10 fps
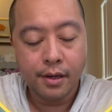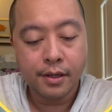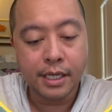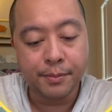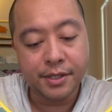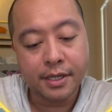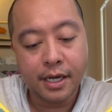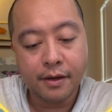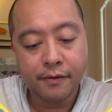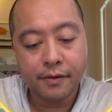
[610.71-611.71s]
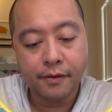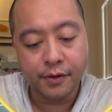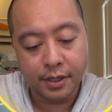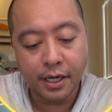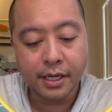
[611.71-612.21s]
Tempest 5 for the
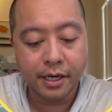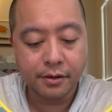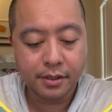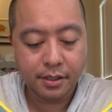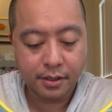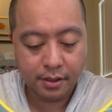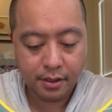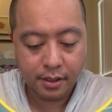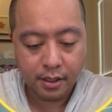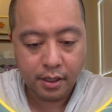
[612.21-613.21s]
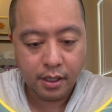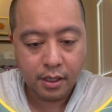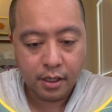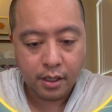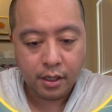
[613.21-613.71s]
knockout.
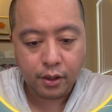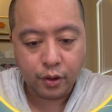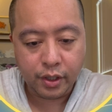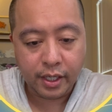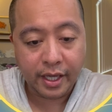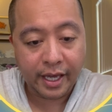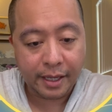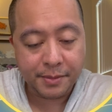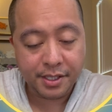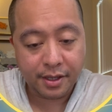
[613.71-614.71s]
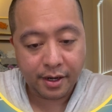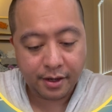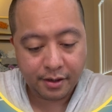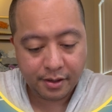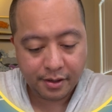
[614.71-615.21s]
Good games
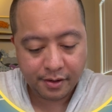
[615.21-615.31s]
there.